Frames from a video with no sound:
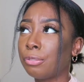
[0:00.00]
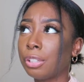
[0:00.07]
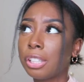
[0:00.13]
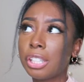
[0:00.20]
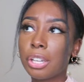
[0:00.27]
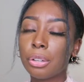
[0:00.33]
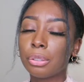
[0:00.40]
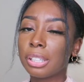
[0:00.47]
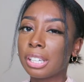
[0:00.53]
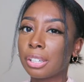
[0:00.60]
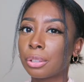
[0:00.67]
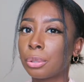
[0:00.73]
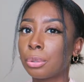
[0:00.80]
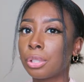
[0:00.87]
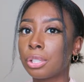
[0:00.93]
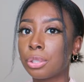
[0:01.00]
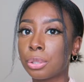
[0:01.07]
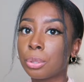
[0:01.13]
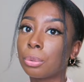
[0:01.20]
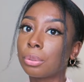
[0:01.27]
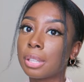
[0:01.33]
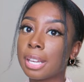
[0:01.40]
really only included
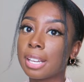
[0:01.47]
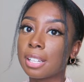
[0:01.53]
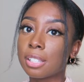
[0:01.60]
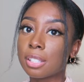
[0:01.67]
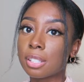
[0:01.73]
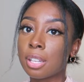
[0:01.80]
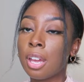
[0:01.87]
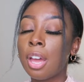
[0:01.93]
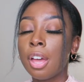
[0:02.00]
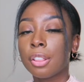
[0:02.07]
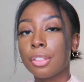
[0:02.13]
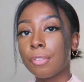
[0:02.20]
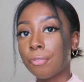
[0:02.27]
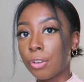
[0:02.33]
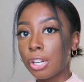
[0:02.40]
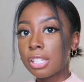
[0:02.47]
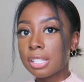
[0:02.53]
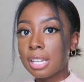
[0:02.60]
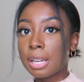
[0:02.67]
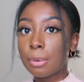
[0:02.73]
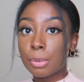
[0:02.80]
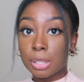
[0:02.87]
two things. The first
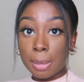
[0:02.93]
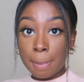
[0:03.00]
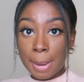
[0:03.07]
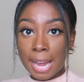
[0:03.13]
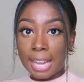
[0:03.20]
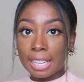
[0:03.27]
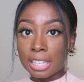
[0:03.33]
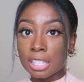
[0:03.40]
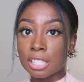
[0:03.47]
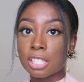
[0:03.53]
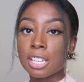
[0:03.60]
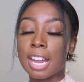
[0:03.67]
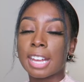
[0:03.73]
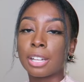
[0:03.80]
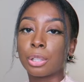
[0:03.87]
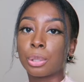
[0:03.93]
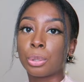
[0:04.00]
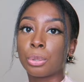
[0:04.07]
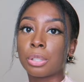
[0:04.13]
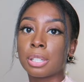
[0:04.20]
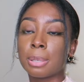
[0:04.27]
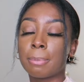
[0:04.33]
thing was a package that
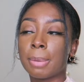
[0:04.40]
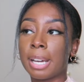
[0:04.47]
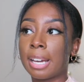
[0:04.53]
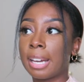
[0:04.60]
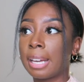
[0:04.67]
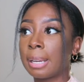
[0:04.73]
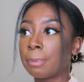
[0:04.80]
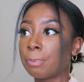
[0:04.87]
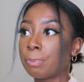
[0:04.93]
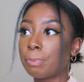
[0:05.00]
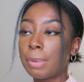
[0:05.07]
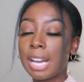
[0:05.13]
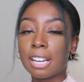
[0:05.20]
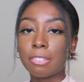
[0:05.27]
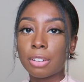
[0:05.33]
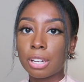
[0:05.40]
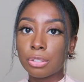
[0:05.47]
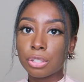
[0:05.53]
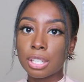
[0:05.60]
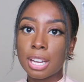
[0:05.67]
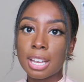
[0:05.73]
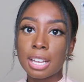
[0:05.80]
included my
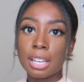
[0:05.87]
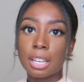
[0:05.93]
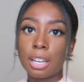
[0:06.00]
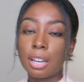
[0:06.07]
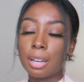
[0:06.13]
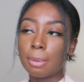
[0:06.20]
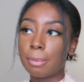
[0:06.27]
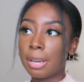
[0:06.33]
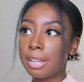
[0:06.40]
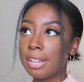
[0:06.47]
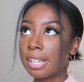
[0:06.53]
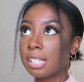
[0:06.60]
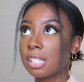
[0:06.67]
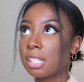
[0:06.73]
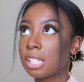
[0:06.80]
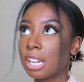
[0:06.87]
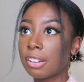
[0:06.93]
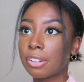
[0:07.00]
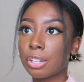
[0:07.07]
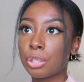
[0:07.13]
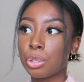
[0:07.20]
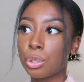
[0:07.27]
background check, a
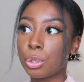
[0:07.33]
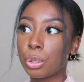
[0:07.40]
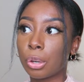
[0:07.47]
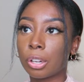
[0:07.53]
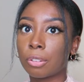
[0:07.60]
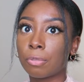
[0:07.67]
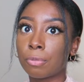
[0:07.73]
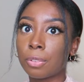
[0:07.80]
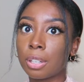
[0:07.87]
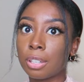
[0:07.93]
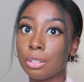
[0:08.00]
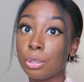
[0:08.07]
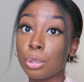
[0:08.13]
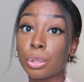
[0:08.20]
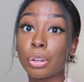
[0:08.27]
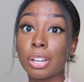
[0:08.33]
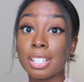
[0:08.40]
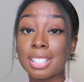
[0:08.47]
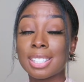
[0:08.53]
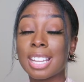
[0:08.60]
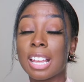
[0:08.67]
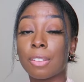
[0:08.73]
necessary New York
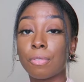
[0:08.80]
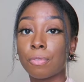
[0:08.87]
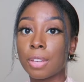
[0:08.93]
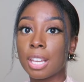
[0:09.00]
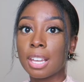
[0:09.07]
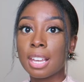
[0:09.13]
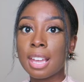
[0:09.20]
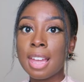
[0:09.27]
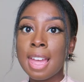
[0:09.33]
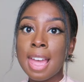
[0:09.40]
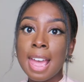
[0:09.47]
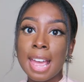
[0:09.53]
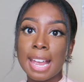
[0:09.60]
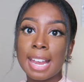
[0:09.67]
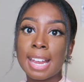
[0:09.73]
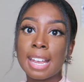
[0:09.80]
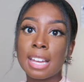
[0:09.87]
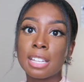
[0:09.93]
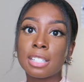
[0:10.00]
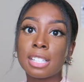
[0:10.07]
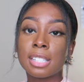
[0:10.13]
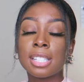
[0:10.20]
State fee,
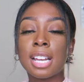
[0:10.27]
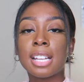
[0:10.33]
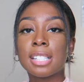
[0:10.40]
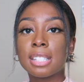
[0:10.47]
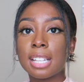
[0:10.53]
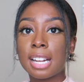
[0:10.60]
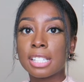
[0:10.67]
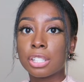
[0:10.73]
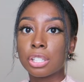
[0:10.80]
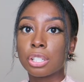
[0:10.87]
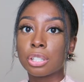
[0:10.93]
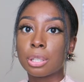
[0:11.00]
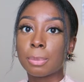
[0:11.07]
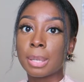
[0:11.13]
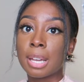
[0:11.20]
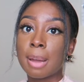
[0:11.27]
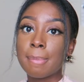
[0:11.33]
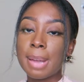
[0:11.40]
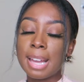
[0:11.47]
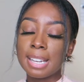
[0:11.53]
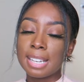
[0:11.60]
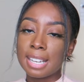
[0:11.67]
and the test I took to
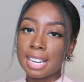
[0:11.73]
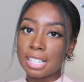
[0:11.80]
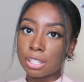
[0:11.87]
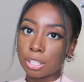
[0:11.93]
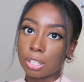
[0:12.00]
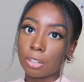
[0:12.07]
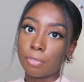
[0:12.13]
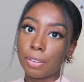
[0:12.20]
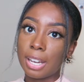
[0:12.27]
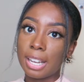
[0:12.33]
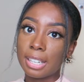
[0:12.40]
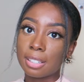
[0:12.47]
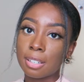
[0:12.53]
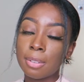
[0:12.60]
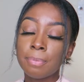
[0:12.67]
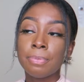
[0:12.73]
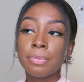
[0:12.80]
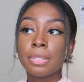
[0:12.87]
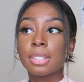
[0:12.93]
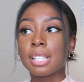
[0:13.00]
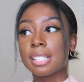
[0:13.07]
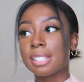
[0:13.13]
become NNA certified.
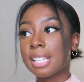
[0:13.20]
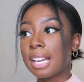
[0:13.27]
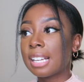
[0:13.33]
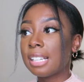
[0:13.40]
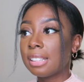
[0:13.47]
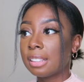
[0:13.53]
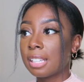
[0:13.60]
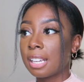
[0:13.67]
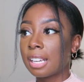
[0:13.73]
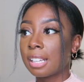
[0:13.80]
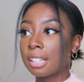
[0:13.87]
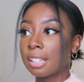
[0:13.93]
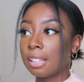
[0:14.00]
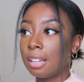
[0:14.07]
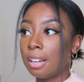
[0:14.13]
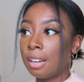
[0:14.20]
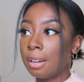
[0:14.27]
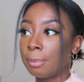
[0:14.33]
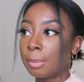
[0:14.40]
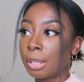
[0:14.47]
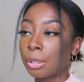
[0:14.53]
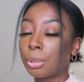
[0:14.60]
The second thing
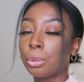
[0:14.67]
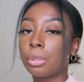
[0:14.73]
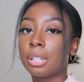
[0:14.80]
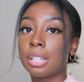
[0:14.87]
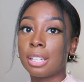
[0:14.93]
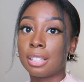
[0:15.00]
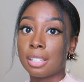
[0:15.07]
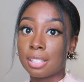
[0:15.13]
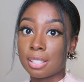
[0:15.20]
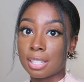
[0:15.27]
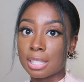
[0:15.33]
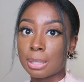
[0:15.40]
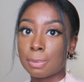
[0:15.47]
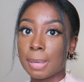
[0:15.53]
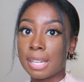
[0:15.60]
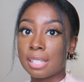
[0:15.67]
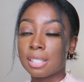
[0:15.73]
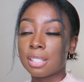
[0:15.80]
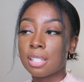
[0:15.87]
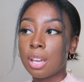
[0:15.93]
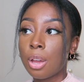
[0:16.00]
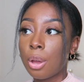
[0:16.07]
included in this
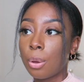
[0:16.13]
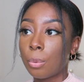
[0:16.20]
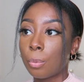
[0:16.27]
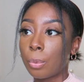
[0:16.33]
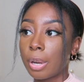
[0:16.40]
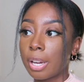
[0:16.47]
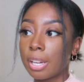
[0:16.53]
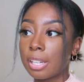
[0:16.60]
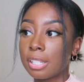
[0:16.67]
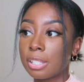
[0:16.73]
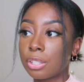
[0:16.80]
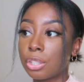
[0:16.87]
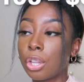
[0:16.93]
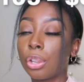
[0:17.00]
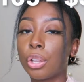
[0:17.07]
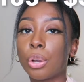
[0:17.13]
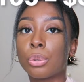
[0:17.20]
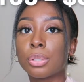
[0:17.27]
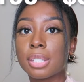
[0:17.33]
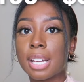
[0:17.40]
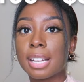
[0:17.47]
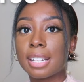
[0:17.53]
expense was the
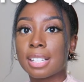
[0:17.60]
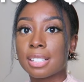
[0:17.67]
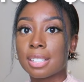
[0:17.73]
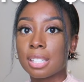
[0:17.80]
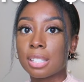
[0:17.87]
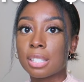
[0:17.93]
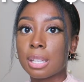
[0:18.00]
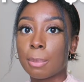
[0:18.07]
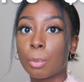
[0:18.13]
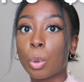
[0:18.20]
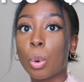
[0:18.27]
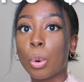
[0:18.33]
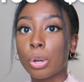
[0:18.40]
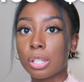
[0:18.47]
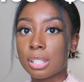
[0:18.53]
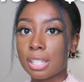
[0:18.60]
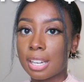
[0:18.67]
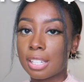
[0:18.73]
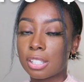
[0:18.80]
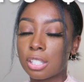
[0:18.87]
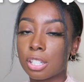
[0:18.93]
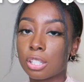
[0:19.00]
loan signing system course that
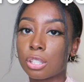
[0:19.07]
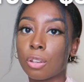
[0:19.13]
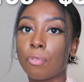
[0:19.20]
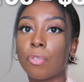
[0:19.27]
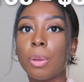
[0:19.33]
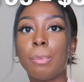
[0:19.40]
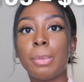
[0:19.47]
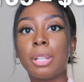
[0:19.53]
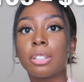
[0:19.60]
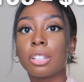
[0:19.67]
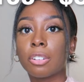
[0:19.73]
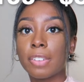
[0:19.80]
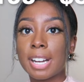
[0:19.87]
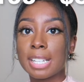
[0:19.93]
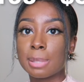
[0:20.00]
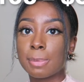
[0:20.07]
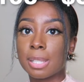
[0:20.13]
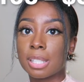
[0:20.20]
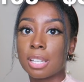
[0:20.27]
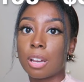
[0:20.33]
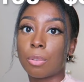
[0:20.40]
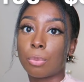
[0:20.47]
I took to familiarize
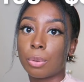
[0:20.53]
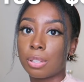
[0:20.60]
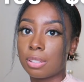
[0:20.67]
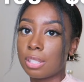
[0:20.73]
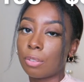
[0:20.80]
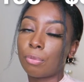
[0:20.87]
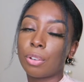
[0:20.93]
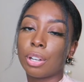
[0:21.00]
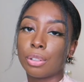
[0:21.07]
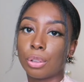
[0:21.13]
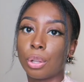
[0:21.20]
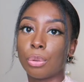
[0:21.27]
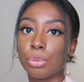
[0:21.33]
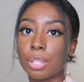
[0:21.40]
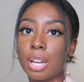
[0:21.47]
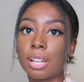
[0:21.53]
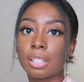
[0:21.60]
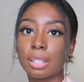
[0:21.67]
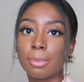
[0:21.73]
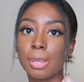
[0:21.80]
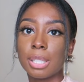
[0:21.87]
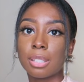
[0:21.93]
myself with different loan
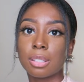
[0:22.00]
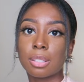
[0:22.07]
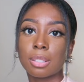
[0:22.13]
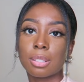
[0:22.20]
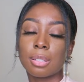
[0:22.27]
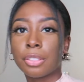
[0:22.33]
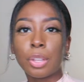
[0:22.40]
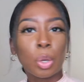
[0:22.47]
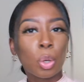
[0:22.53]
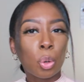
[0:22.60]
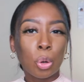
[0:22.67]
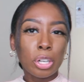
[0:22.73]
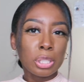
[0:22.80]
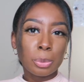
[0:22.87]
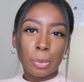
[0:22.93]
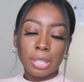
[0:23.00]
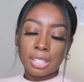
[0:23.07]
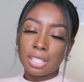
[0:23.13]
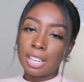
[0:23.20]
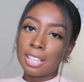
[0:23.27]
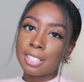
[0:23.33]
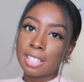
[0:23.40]
documents. The course
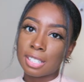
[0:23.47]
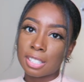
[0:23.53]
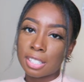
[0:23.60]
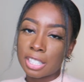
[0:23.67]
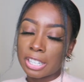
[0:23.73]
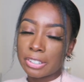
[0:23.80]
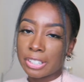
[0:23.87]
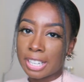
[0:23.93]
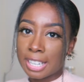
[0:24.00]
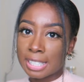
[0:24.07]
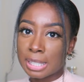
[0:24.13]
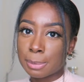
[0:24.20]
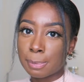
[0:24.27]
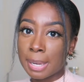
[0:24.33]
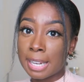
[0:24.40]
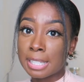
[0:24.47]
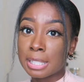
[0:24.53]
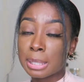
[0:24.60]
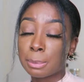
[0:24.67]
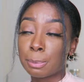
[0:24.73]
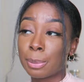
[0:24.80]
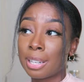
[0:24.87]
wasn't a necessary
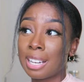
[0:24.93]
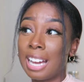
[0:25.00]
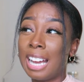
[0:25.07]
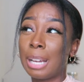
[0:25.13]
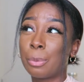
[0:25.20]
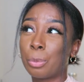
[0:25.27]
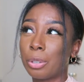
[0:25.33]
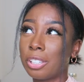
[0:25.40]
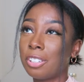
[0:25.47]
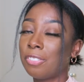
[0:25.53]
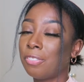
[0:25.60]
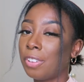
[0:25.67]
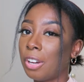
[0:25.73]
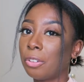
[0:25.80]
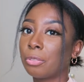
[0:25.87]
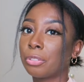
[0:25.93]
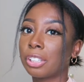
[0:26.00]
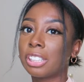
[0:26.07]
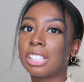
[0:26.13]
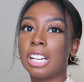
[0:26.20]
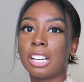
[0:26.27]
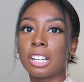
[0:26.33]
expense, but I would have felt
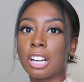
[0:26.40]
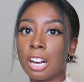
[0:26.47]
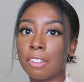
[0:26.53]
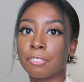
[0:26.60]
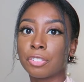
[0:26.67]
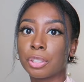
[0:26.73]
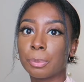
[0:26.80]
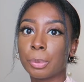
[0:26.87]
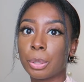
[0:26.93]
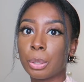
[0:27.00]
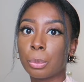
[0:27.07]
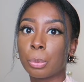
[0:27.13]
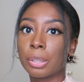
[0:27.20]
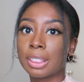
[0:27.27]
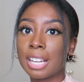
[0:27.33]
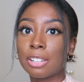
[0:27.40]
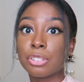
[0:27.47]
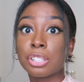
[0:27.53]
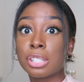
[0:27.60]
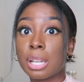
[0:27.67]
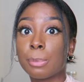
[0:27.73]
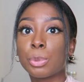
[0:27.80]
really uncomfortable without
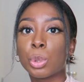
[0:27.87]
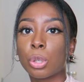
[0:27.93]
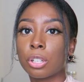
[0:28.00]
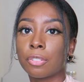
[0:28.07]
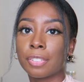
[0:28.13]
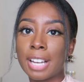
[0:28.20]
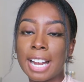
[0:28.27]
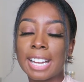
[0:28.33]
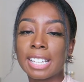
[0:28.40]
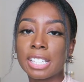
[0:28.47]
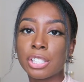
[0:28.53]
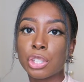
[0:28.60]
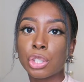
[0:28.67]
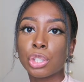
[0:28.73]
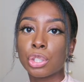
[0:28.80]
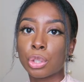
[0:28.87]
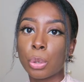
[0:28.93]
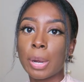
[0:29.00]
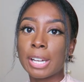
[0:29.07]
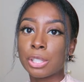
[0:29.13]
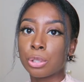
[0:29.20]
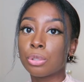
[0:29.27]
some sort of guidance, so
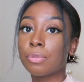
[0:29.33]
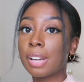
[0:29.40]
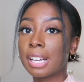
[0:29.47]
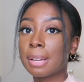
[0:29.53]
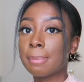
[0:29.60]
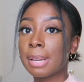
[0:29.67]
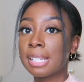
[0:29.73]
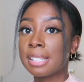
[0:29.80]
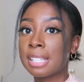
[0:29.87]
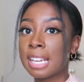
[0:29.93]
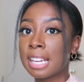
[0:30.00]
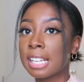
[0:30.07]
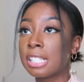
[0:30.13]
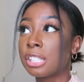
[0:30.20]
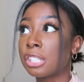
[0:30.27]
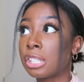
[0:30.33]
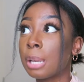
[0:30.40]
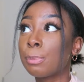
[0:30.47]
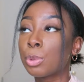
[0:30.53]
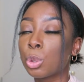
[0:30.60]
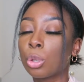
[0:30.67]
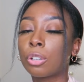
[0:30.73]
I do recommend taking
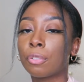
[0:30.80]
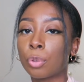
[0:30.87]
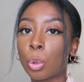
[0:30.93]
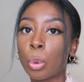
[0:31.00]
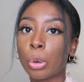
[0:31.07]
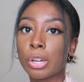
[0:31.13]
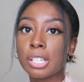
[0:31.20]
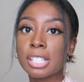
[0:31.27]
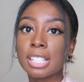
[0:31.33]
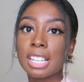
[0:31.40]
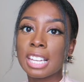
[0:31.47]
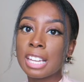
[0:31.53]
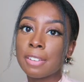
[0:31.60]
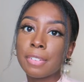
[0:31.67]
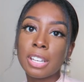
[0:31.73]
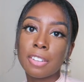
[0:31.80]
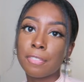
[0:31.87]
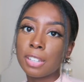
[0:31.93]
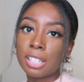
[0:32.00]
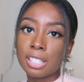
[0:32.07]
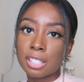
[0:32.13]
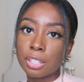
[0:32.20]
some sort of course. Even
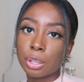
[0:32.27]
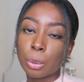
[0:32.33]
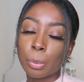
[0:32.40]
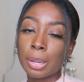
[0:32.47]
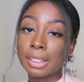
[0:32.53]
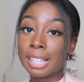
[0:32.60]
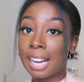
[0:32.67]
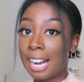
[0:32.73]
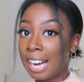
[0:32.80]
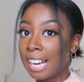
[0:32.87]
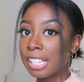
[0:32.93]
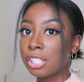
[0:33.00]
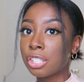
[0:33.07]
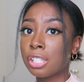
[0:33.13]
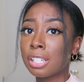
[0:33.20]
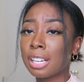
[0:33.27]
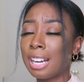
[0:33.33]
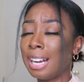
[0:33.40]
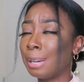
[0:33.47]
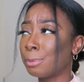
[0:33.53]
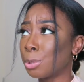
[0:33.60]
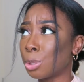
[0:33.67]
if it isn't the one that I took,
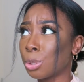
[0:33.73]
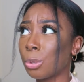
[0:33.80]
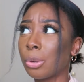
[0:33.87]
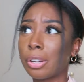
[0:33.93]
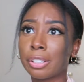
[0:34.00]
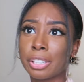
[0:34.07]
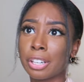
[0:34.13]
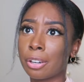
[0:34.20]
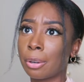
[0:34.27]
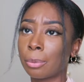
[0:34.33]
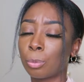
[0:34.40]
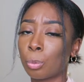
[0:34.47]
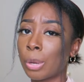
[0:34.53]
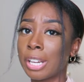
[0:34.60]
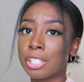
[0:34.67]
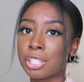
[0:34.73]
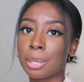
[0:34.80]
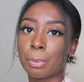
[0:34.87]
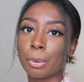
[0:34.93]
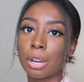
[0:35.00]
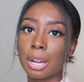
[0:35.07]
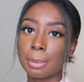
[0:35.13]
I'm sure there are way
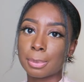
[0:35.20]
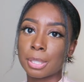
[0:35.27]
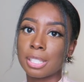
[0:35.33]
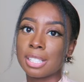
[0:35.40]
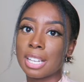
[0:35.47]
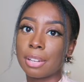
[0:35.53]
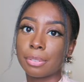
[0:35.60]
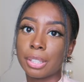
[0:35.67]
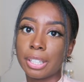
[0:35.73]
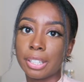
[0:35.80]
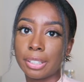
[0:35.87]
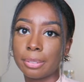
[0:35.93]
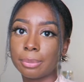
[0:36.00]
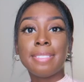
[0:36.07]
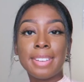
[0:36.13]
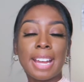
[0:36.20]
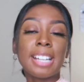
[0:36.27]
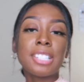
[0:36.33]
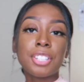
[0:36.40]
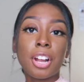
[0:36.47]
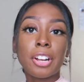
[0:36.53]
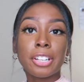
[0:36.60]
cheaper options out there. Next are